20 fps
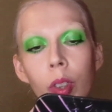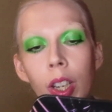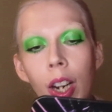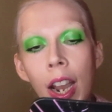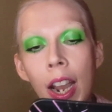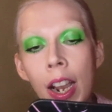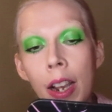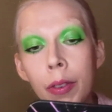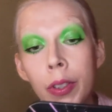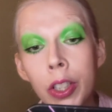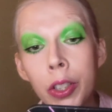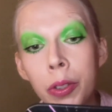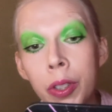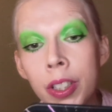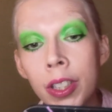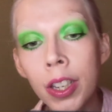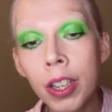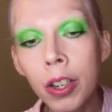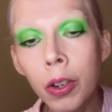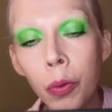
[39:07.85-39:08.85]
I haven't used
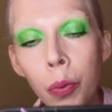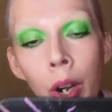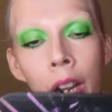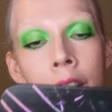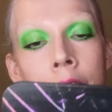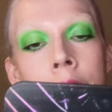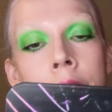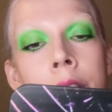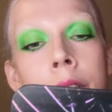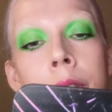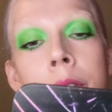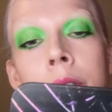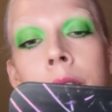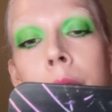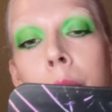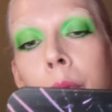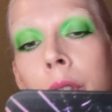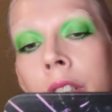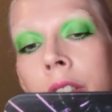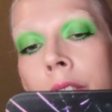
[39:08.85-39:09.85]
it in a while though, so I wonder